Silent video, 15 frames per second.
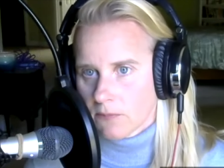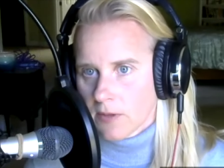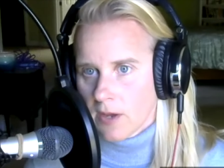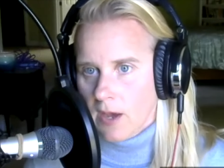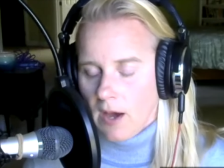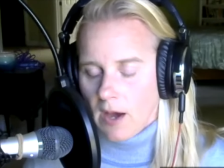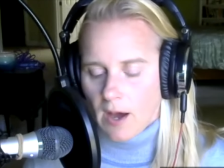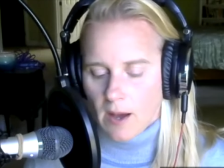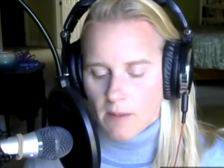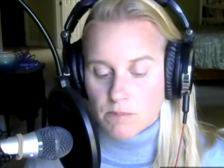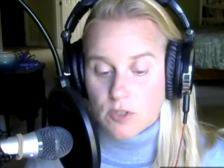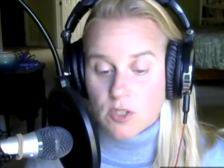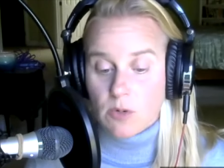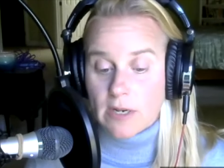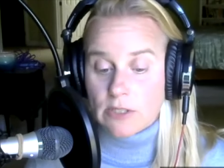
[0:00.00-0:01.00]
Yes. Um,
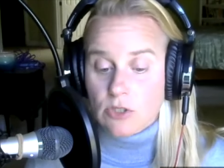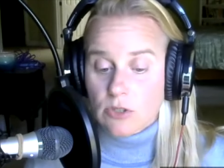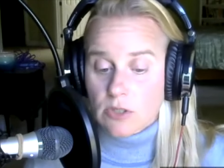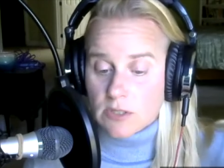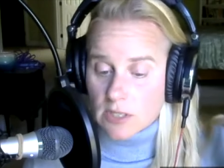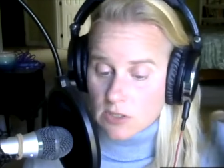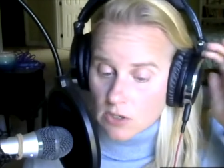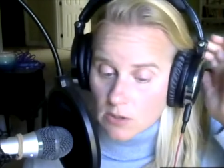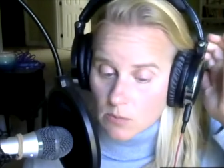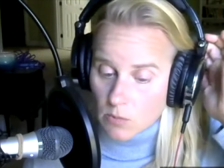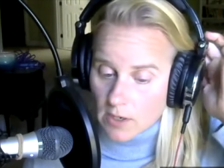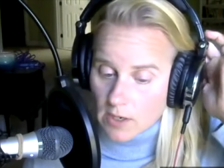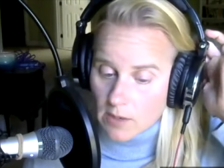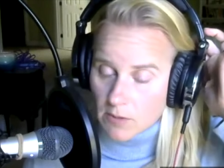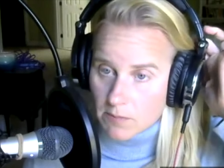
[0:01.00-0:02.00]
so as soon as I started
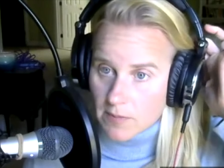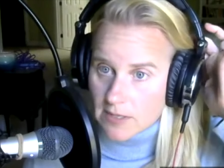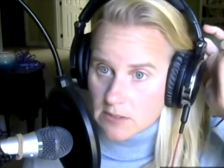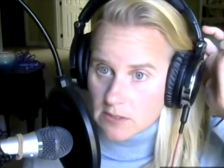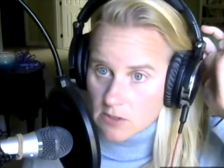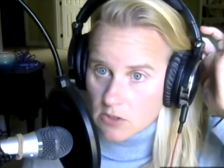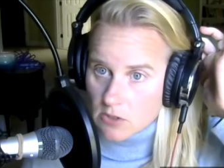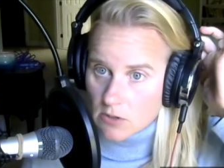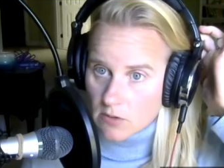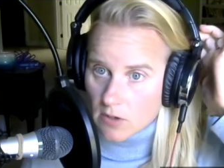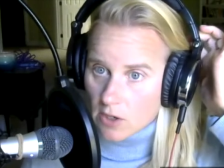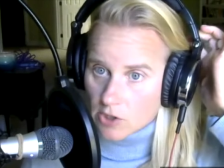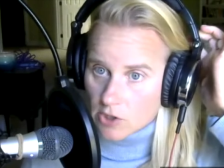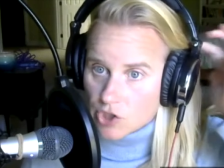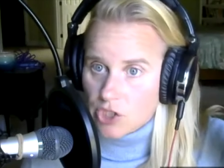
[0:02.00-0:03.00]
working with my
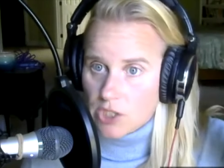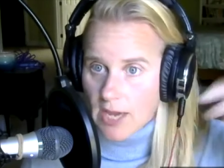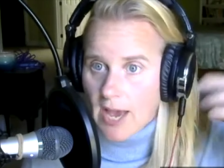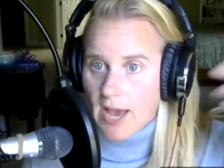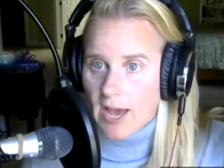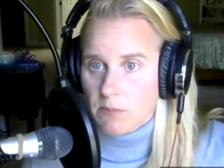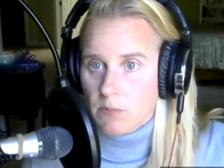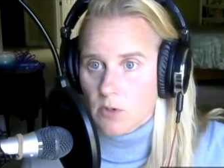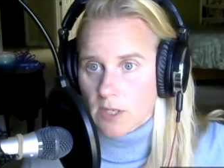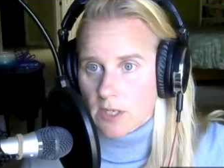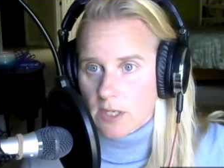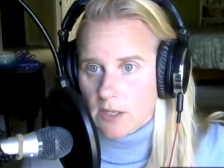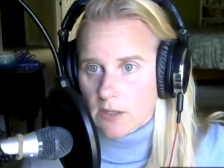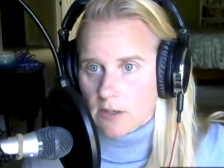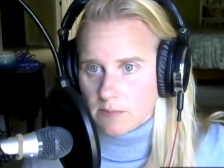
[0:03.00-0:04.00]
sister-in-law, she had more
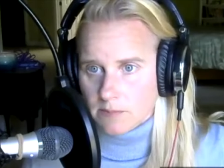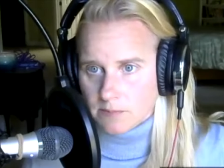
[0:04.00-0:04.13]
gear.